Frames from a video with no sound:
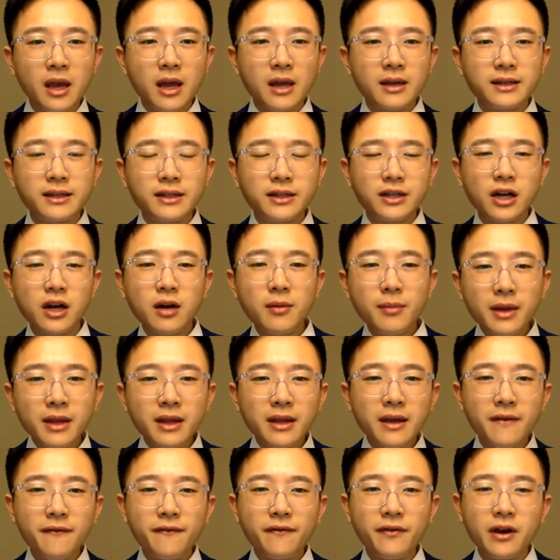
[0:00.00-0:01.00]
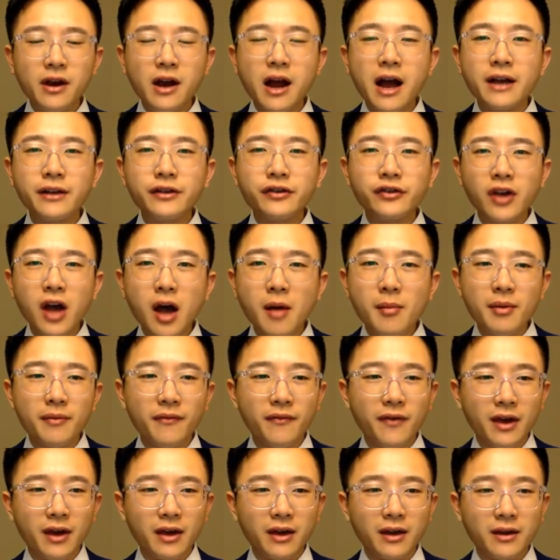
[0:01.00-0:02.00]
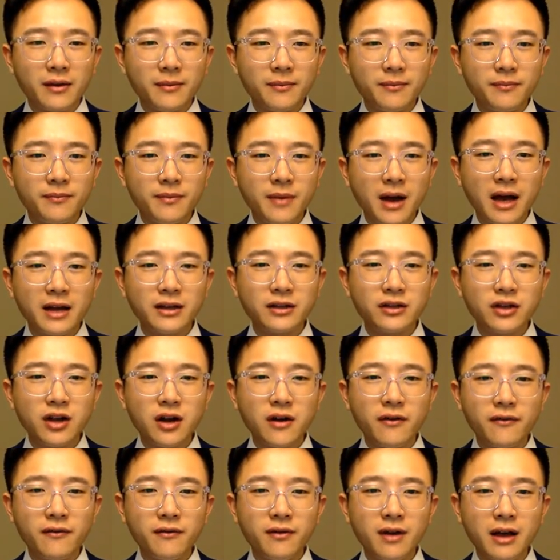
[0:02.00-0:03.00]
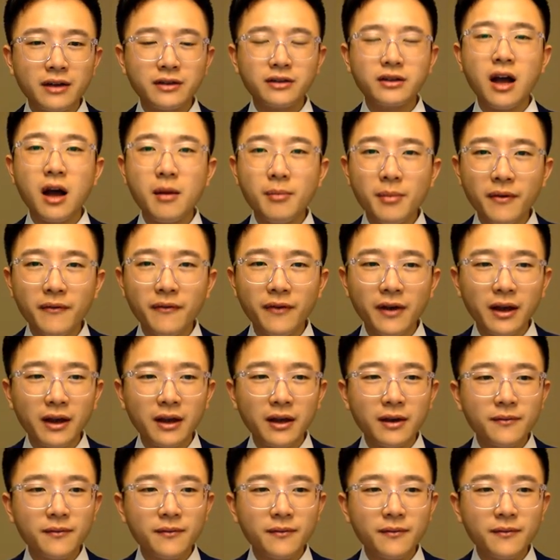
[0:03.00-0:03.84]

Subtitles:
determine if they're isomorphic. Isomorphic.